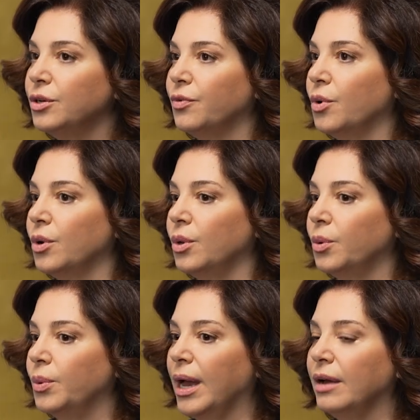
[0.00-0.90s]
of all,
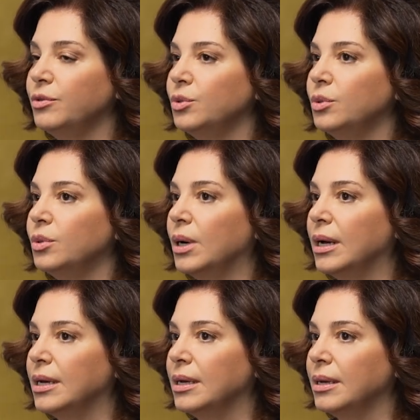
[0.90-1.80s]
we have
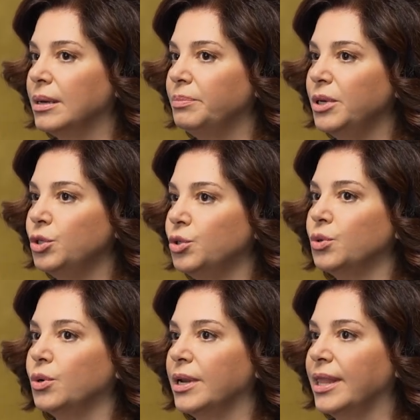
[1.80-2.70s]
to be
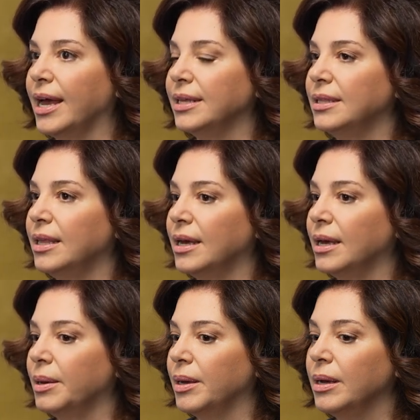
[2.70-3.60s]
sure that
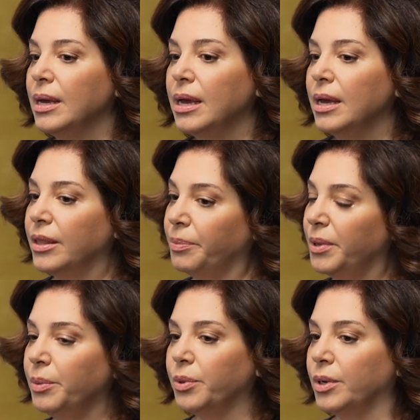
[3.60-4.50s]
the
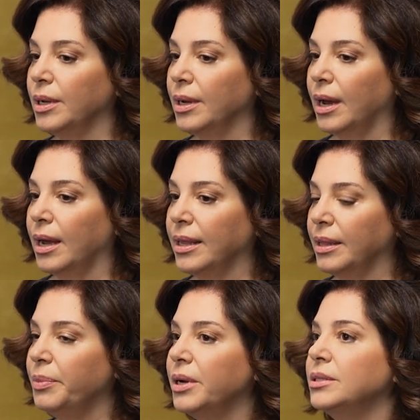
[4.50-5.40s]
people and
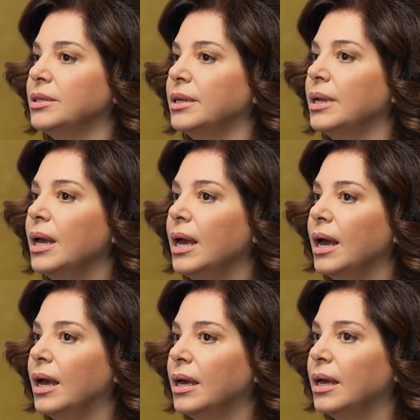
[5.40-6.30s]
the person
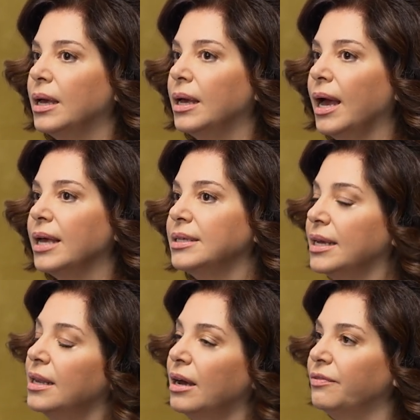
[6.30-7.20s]
has
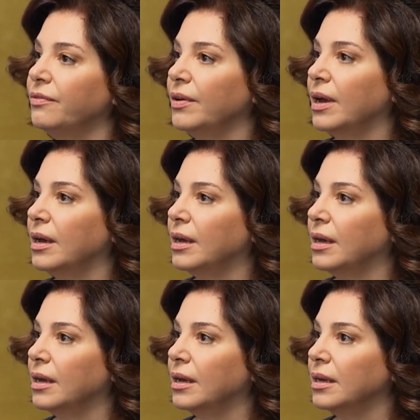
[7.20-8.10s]
enough
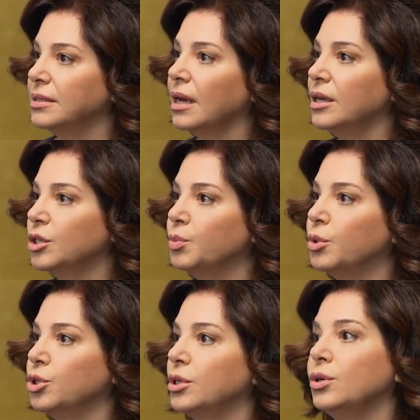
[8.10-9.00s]
sun
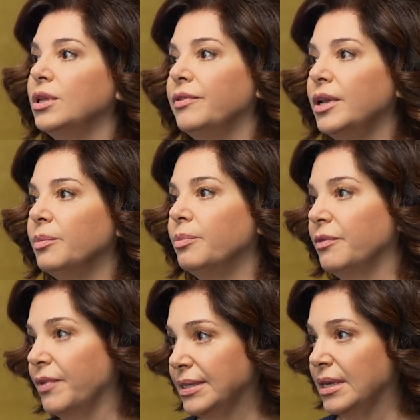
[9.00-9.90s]
exposure to develop
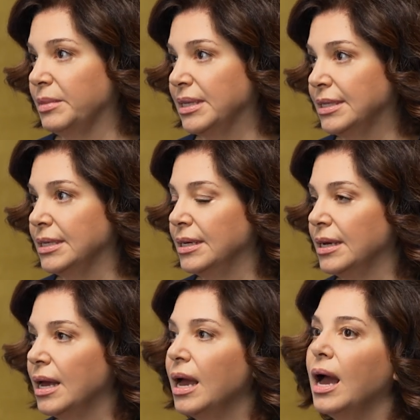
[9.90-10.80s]
vitamin D.
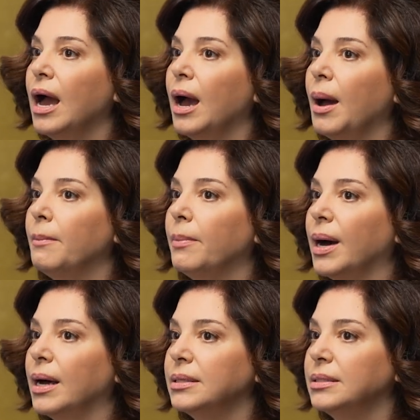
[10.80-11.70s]

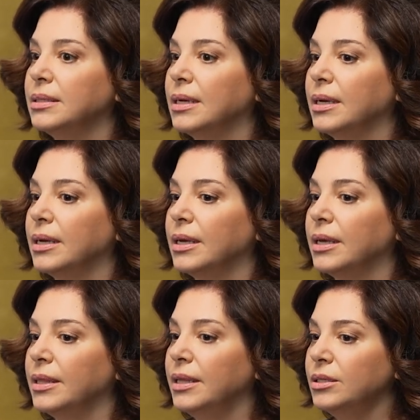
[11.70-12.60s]
But
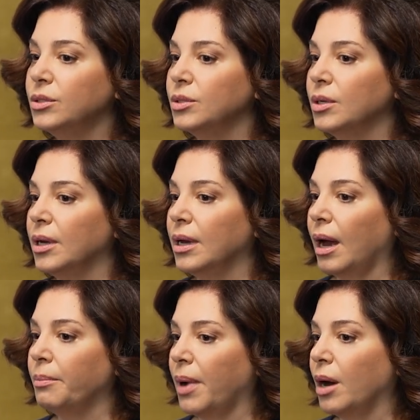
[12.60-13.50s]
this
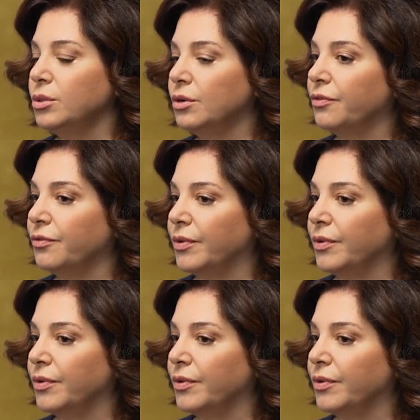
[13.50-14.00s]
amount of